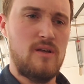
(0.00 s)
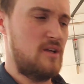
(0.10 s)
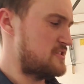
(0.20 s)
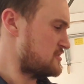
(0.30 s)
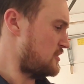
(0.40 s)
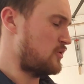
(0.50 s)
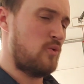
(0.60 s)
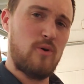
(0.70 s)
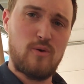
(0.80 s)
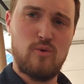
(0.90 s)
install the
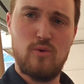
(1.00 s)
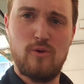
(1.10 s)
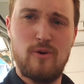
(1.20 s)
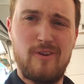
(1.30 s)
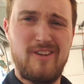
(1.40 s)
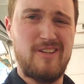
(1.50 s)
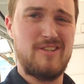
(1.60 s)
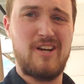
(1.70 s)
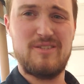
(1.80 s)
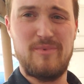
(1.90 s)
oil cooler and the
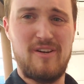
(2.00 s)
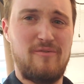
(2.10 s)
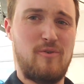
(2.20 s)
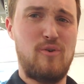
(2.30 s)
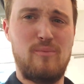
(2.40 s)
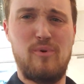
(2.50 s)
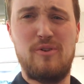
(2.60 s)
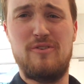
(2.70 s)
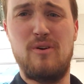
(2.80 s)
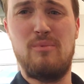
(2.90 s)
exhaust manifold and bolt
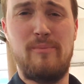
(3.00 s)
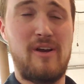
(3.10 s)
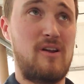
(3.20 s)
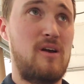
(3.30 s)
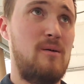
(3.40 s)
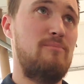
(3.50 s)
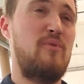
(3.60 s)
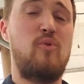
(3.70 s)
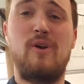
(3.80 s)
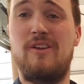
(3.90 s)
the turbo back up
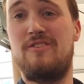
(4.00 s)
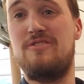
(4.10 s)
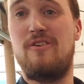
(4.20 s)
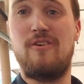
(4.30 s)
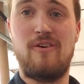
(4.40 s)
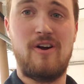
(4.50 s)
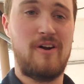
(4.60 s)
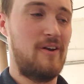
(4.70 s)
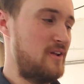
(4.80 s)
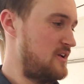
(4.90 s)
before you get the starter
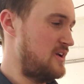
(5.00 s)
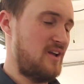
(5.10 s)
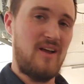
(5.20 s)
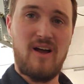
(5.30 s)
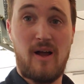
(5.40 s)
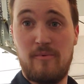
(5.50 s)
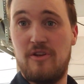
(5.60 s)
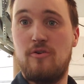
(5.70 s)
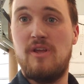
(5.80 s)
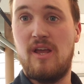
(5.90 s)
on. I
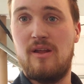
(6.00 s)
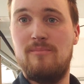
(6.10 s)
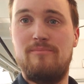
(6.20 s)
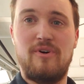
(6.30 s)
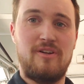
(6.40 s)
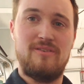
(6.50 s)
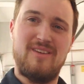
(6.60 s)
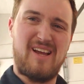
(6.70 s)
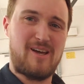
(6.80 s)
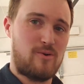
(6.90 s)
mean, you can, but
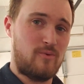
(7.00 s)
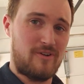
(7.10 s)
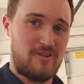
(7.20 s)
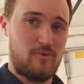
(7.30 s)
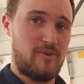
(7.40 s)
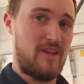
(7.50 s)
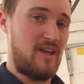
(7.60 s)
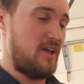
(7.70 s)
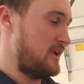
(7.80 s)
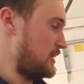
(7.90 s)
I don't want to deal with
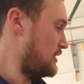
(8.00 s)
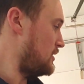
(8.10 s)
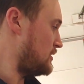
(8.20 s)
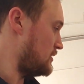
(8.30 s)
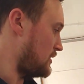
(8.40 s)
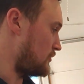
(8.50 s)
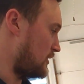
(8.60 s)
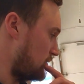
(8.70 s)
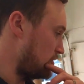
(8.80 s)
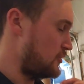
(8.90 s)
that headache. I'd
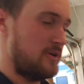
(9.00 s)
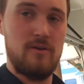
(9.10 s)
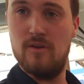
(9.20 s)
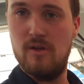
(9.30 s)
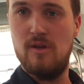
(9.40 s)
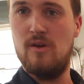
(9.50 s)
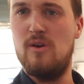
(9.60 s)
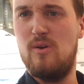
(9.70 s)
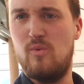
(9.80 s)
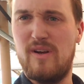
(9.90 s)
rather do it
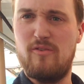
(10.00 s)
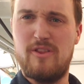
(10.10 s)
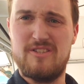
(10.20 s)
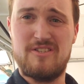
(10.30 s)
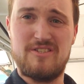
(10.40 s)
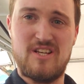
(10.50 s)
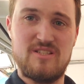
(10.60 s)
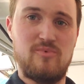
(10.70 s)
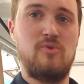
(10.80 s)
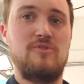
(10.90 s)
when everything's
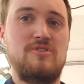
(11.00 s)
accessible.